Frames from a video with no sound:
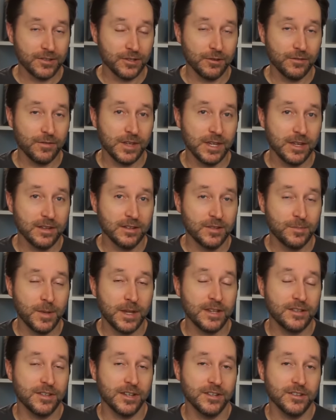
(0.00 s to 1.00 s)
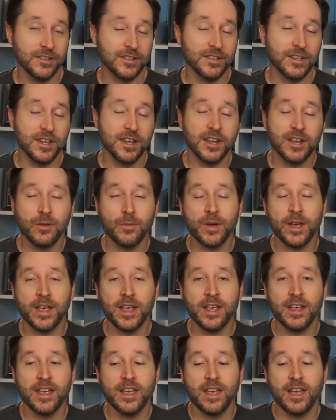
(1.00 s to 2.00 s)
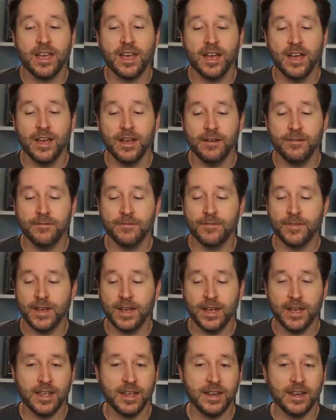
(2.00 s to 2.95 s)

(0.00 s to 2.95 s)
Soviet space agency anyway of uh,